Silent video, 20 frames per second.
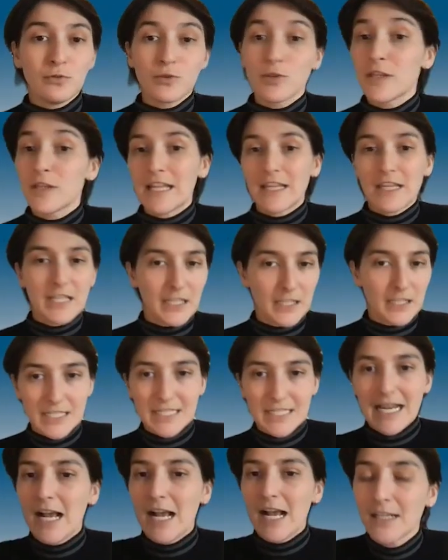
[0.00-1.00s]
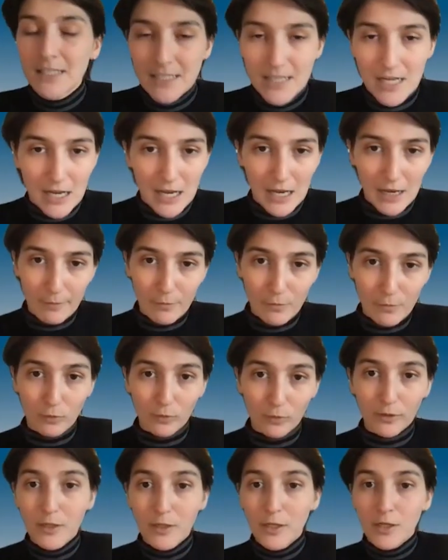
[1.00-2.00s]
that thing, to tax time,
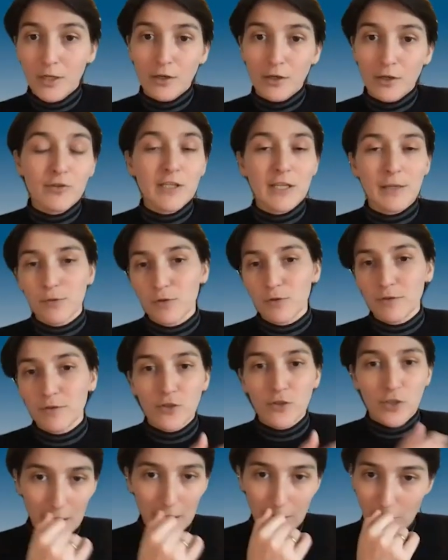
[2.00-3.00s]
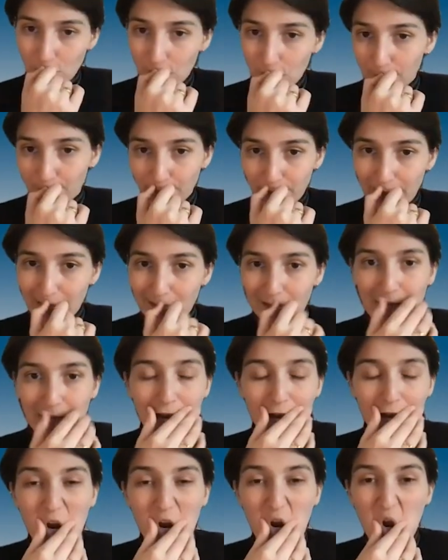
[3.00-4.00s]
or some sort of change in
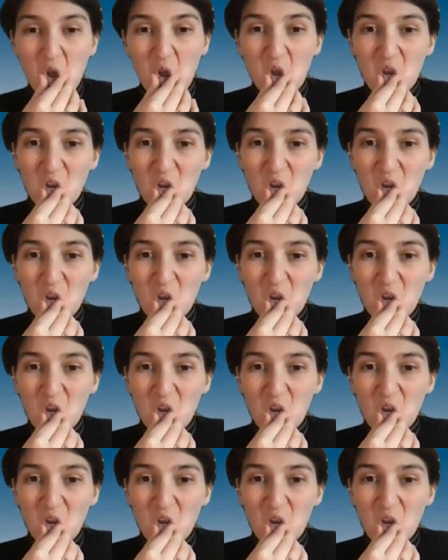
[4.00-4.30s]
how